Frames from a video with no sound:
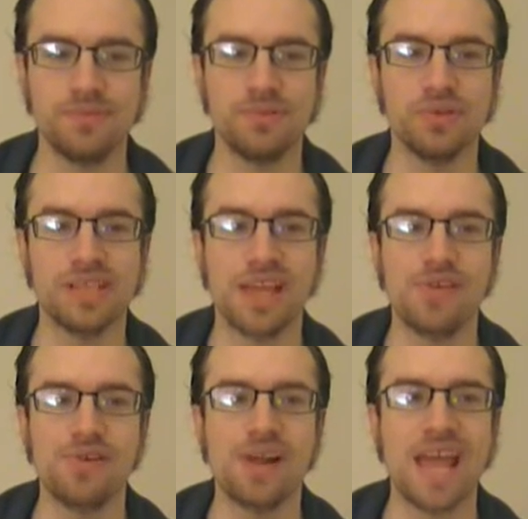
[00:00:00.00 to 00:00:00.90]
put
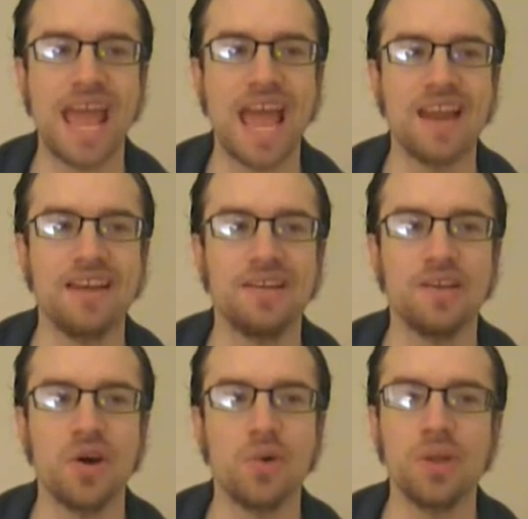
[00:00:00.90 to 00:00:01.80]
together and
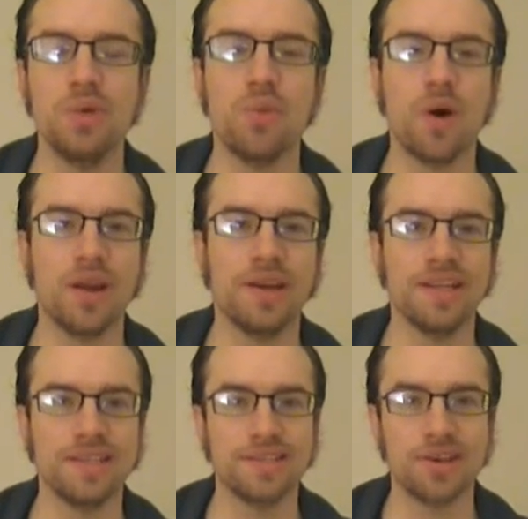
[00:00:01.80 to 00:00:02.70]
only
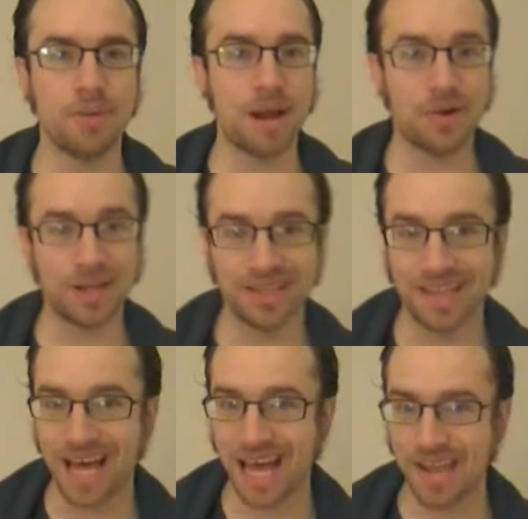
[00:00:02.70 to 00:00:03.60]
one is to come out
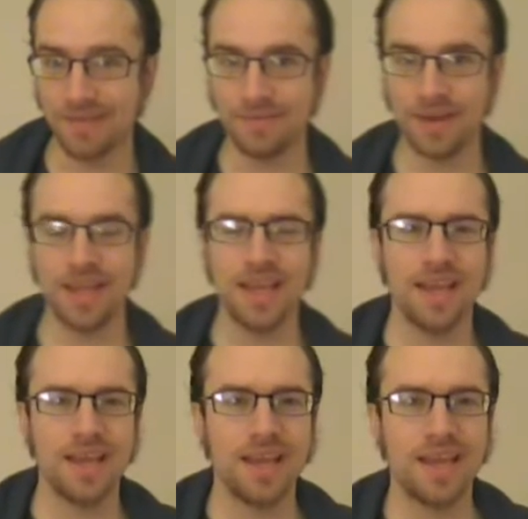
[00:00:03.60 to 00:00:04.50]
alive.
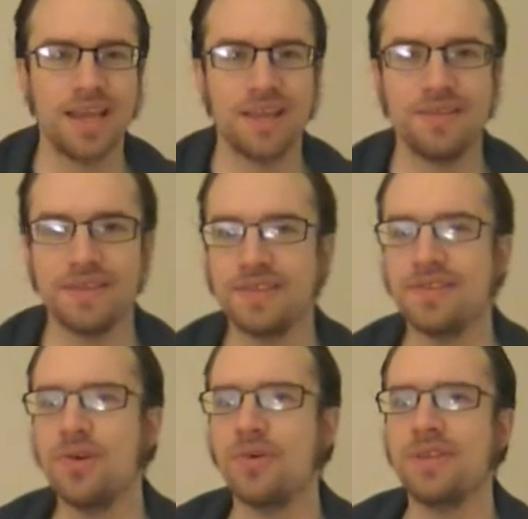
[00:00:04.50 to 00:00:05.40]
This is
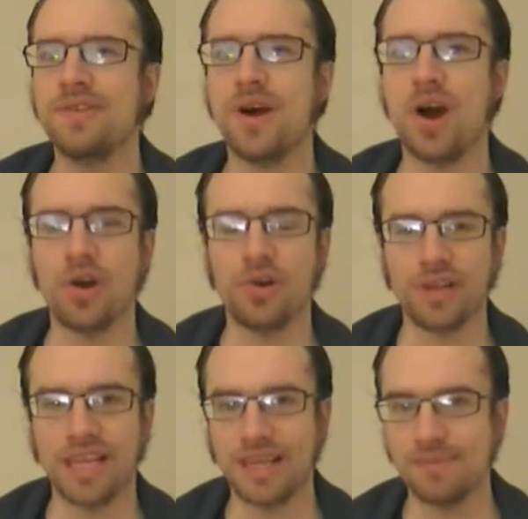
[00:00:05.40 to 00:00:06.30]
known as the Hunger
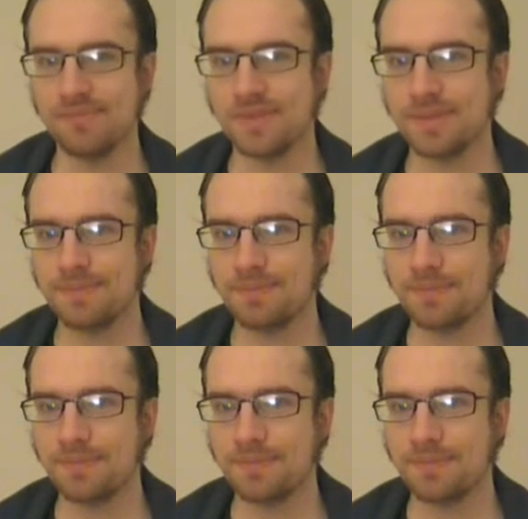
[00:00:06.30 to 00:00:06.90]
Games.